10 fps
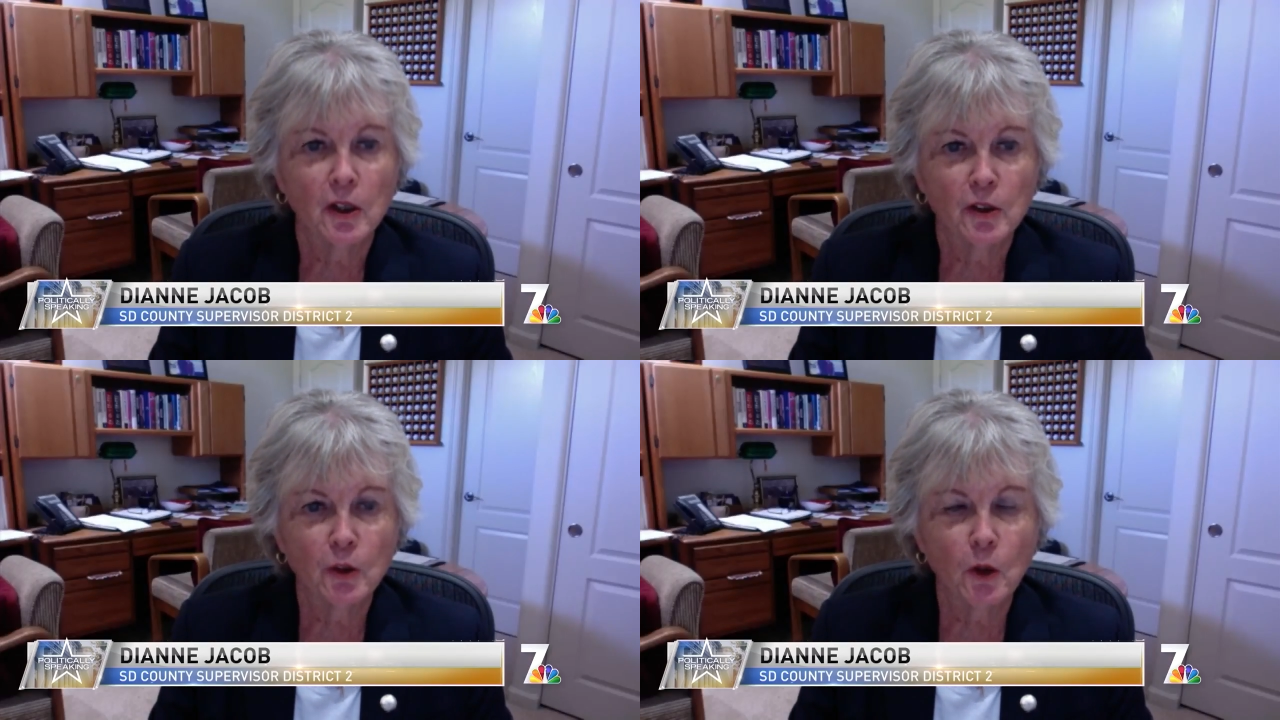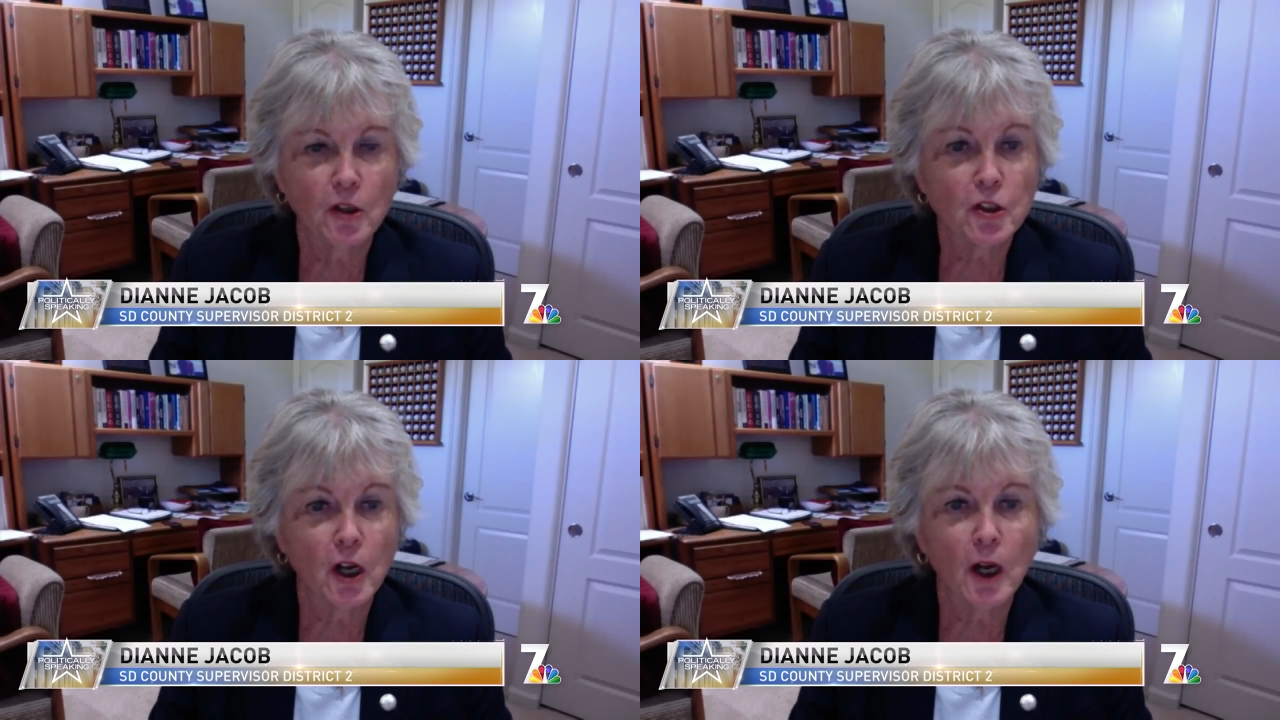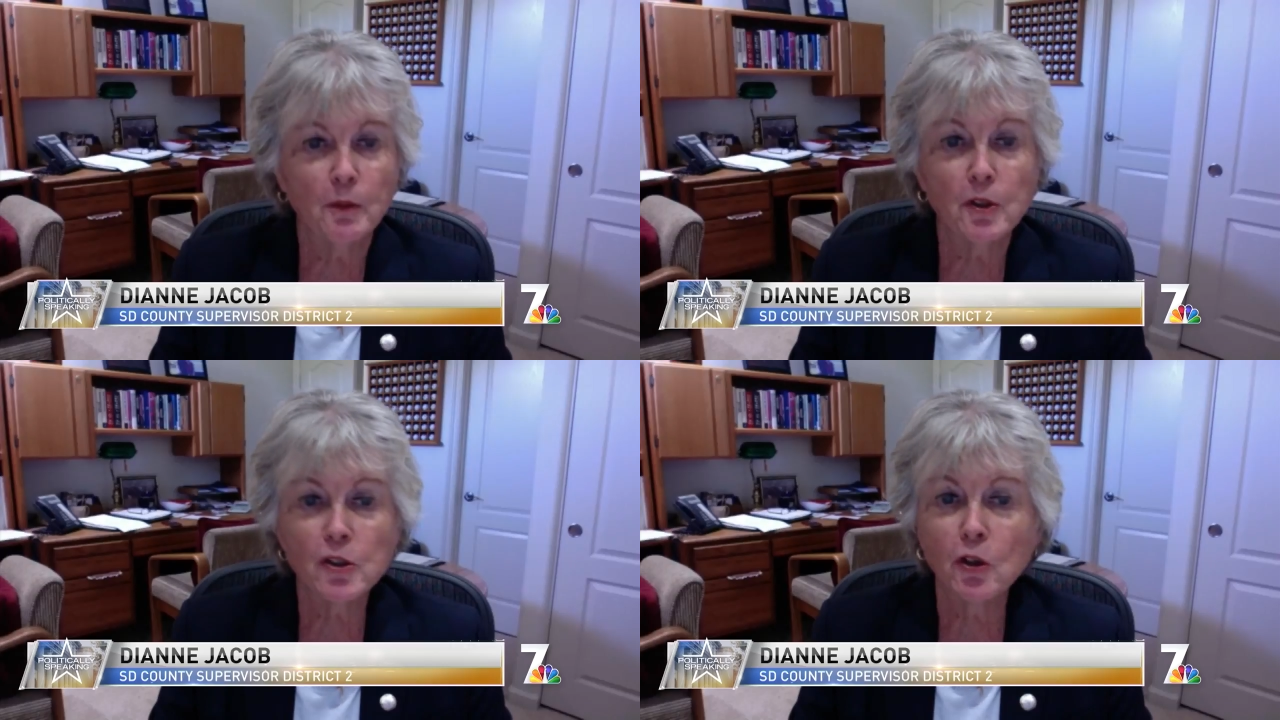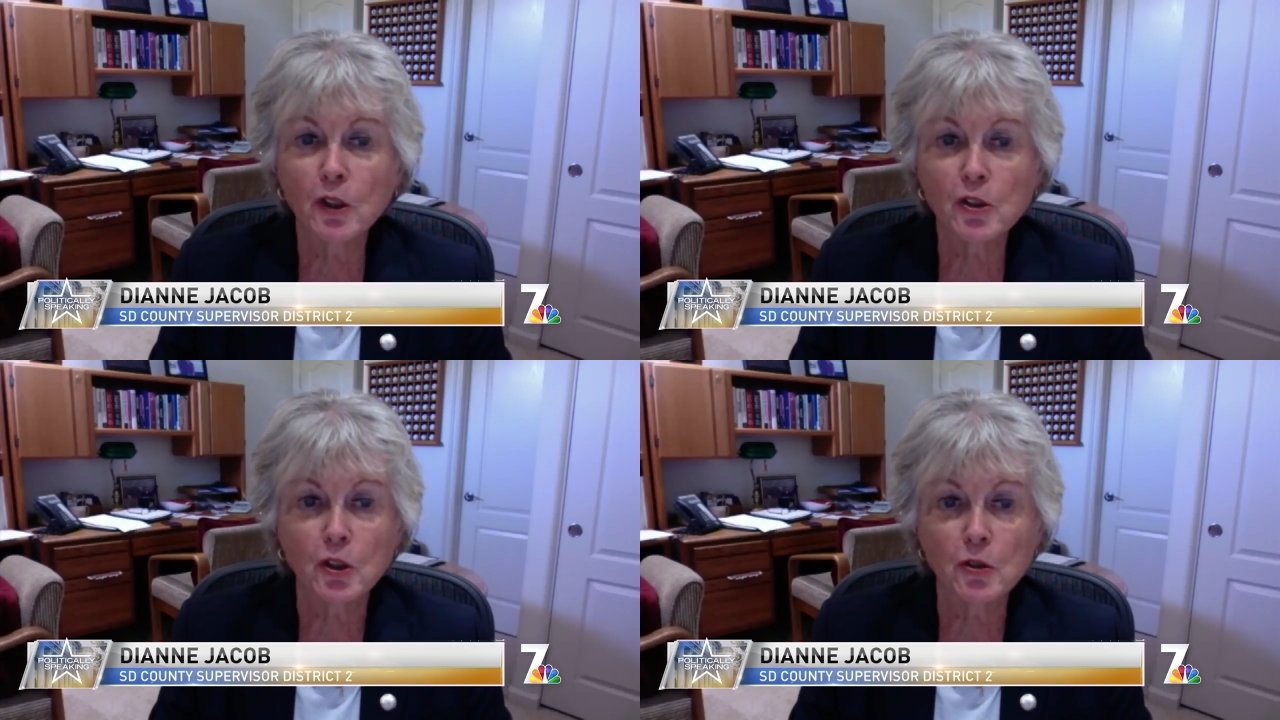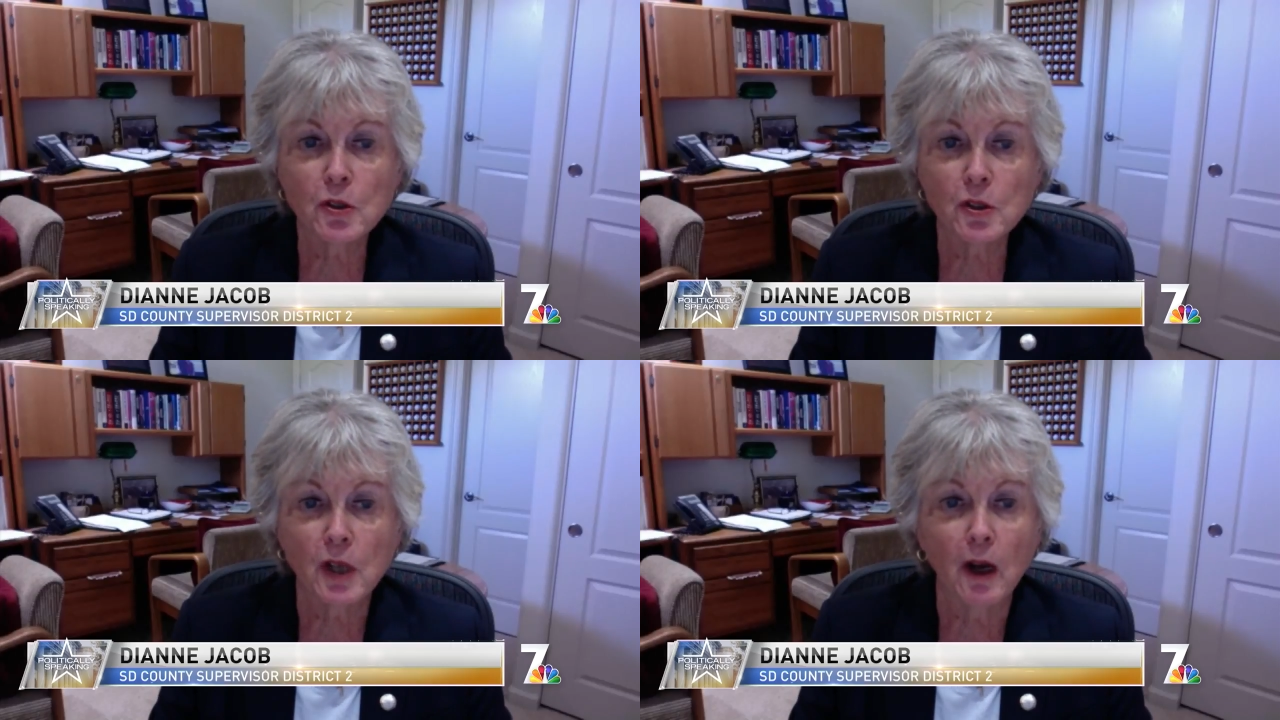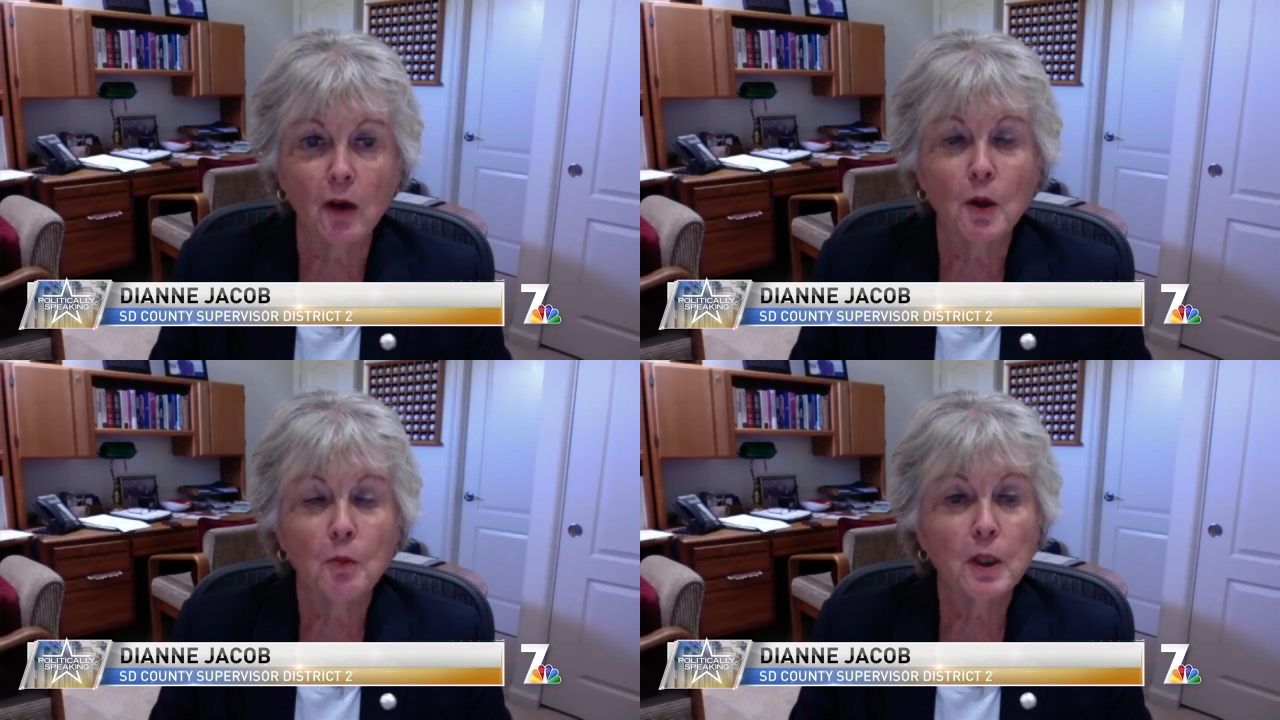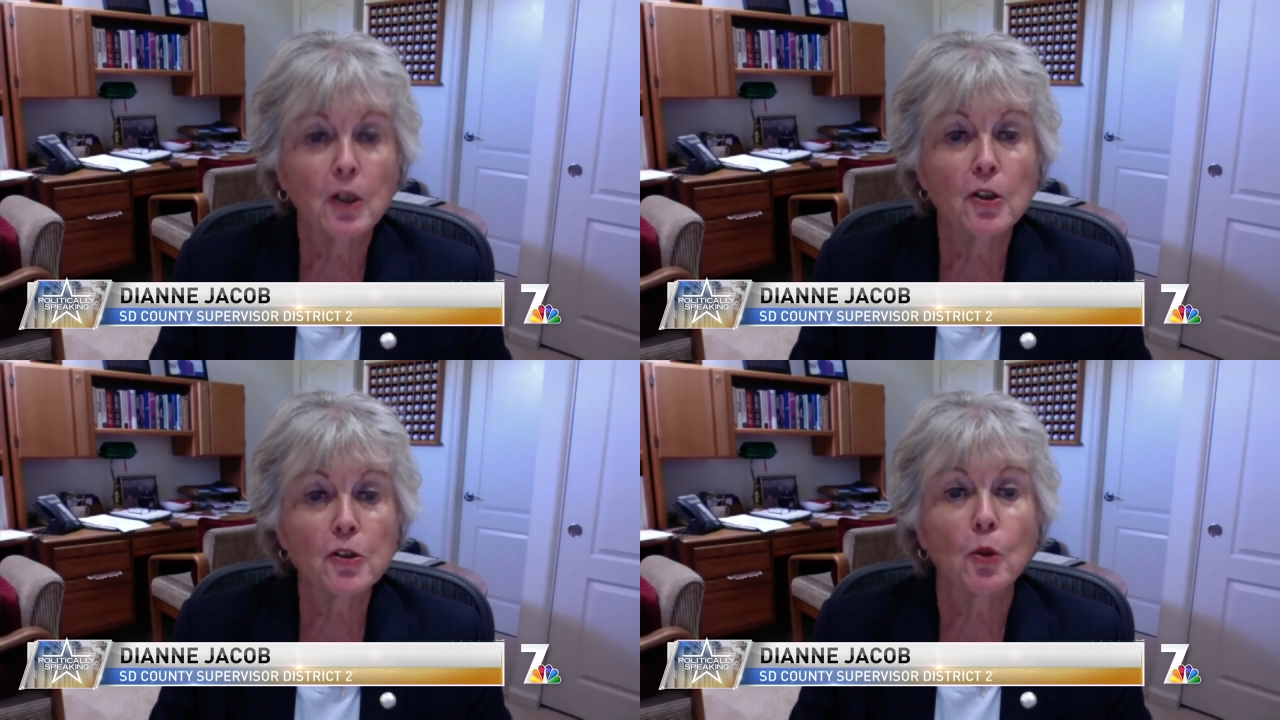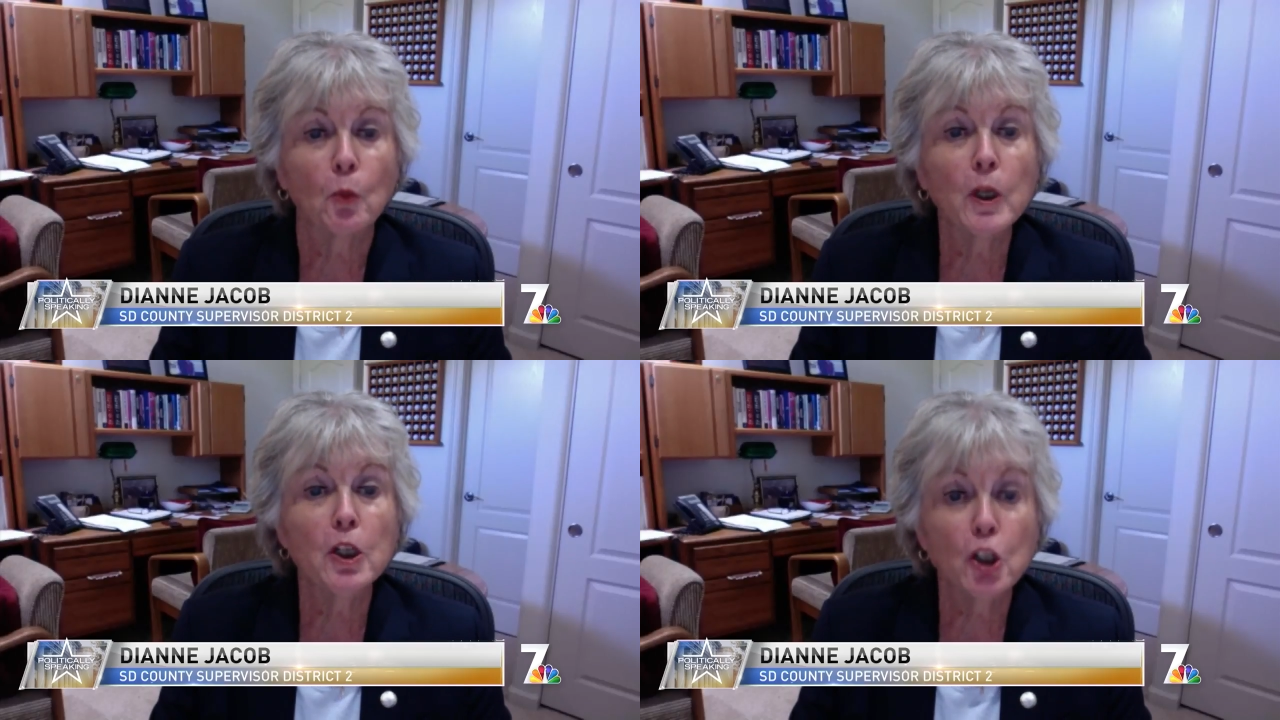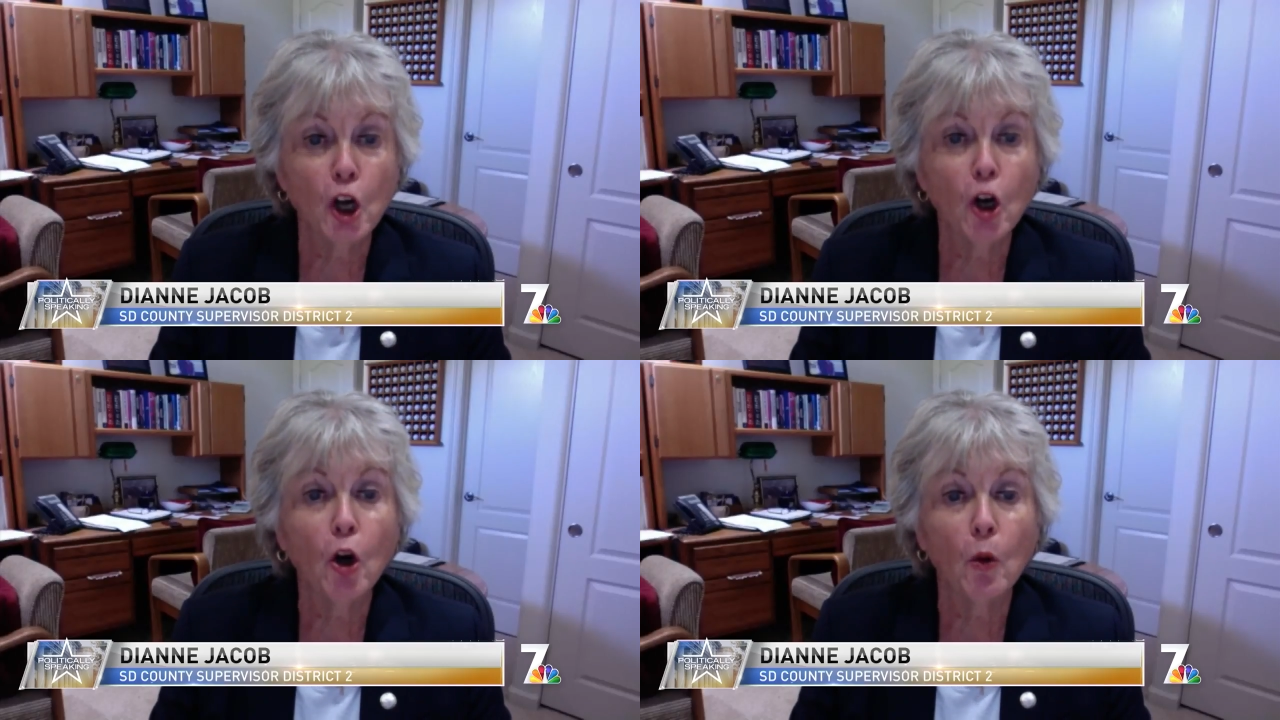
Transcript: Do our job. There's no excuses now because we know,